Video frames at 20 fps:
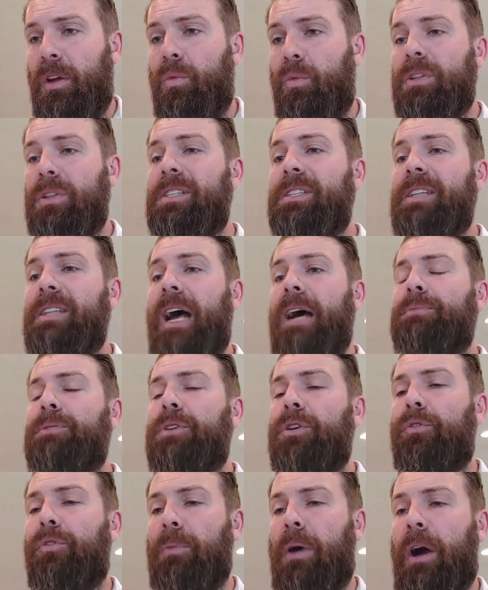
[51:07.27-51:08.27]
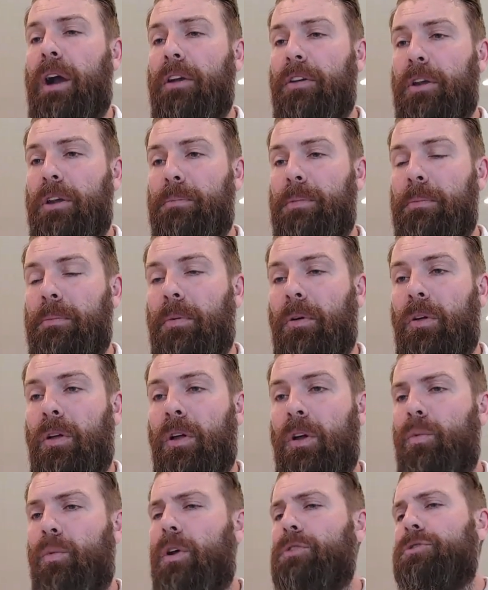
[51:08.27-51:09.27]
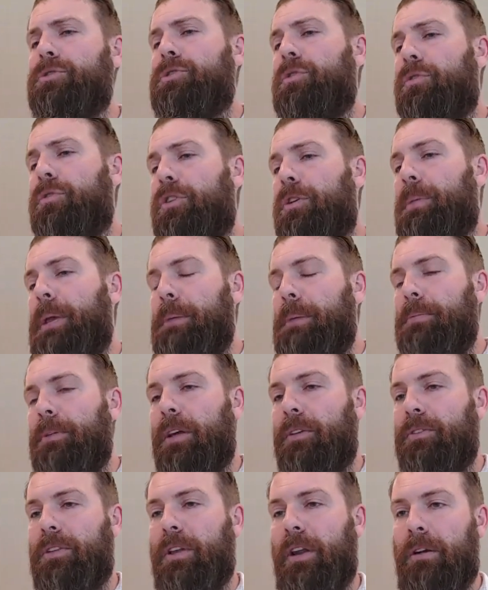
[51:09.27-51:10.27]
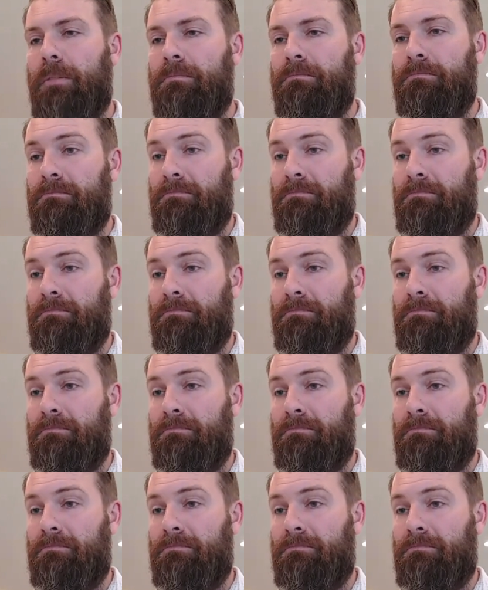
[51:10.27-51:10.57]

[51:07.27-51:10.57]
What stops you from hiring people? Well, there's no good people out there.